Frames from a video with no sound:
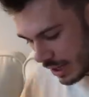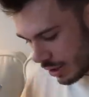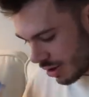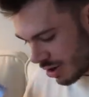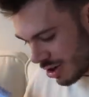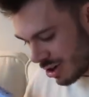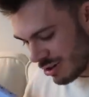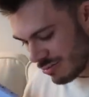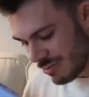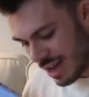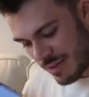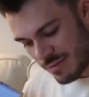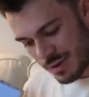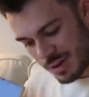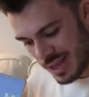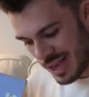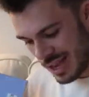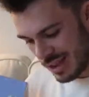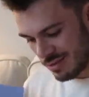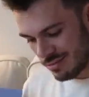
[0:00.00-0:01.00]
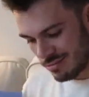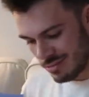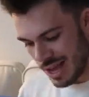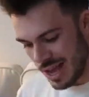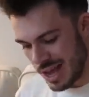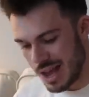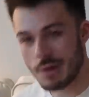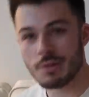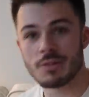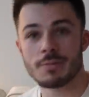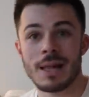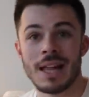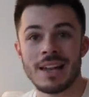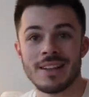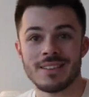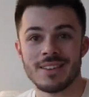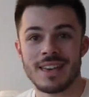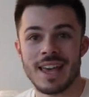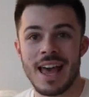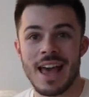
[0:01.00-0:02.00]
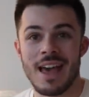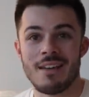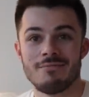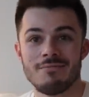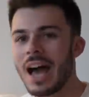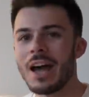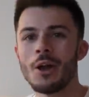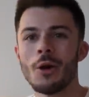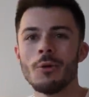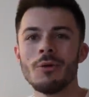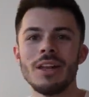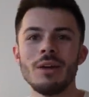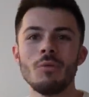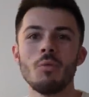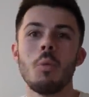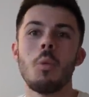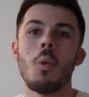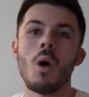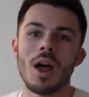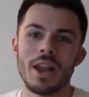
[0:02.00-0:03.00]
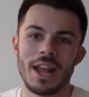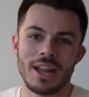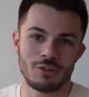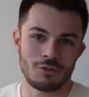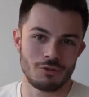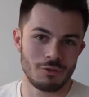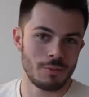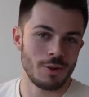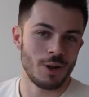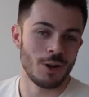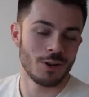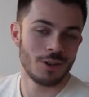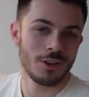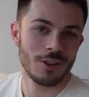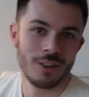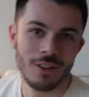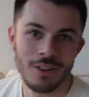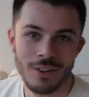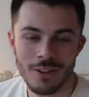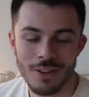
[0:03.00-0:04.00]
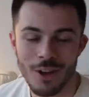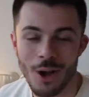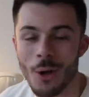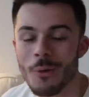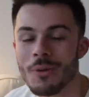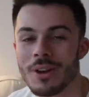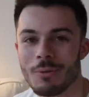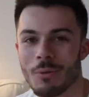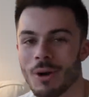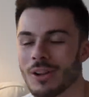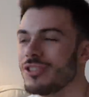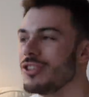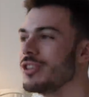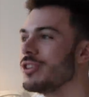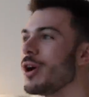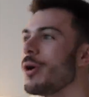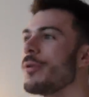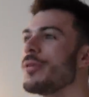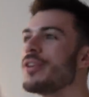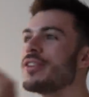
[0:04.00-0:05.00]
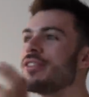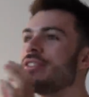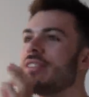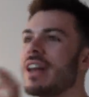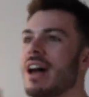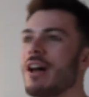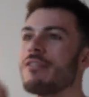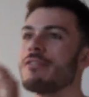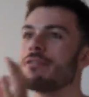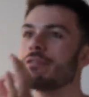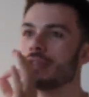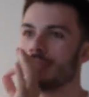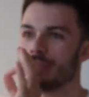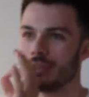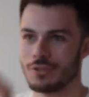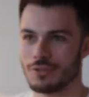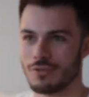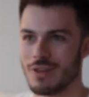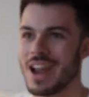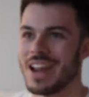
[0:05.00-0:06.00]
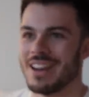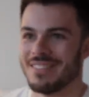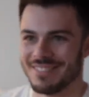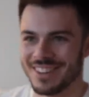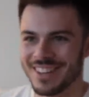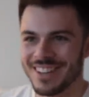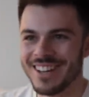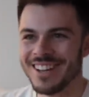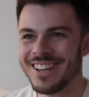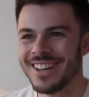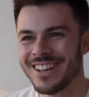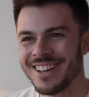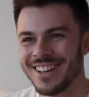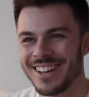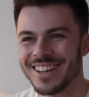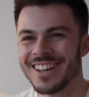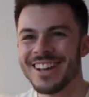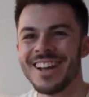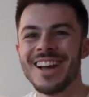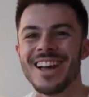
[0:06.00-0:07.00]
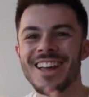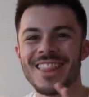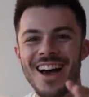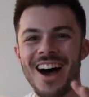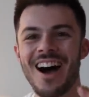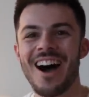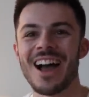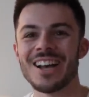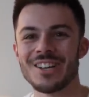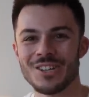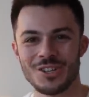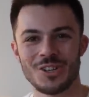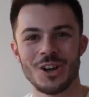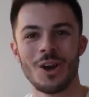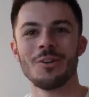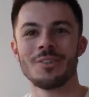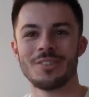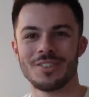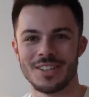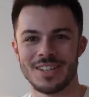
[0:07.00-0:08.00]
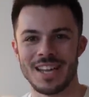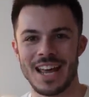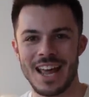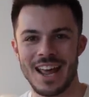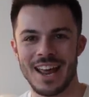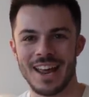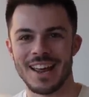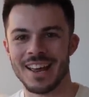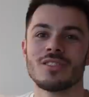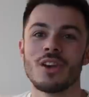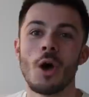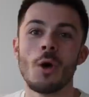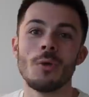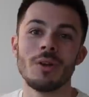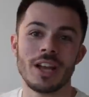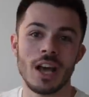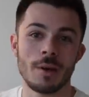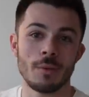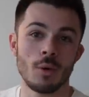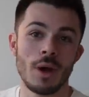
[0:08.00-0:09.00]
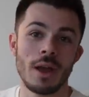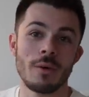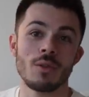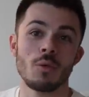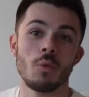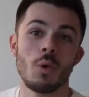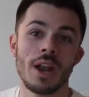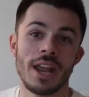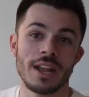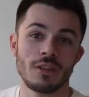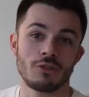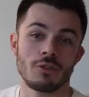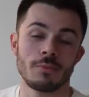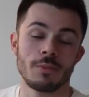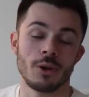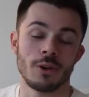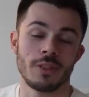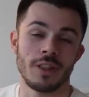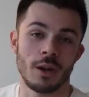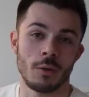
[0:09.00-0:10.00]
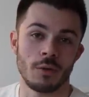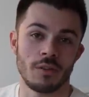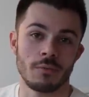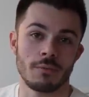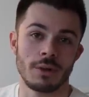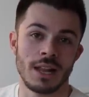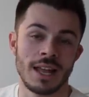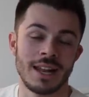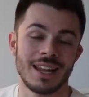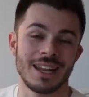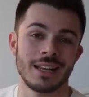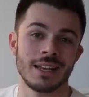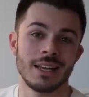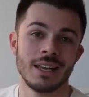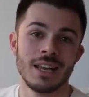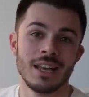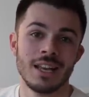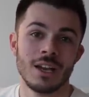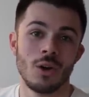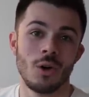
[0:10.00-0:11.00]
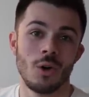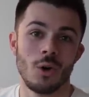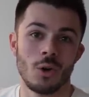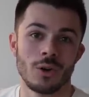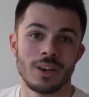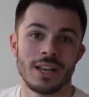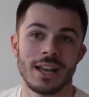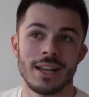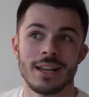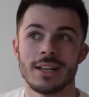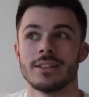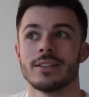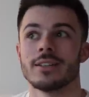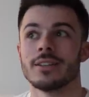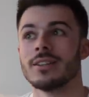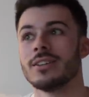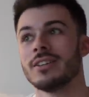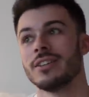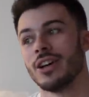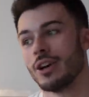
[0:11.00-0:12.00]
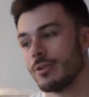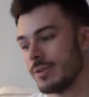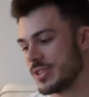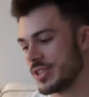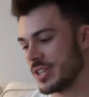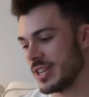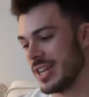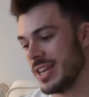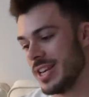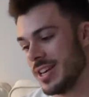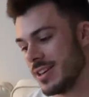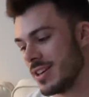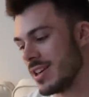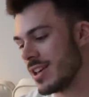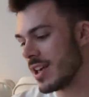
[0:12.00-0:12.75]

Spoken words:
got everything that I was planning to get and only one extra book. Only one. Do you know the self-restraint that I showed today to only come away with one extra book that I wasn't planning on getting originally?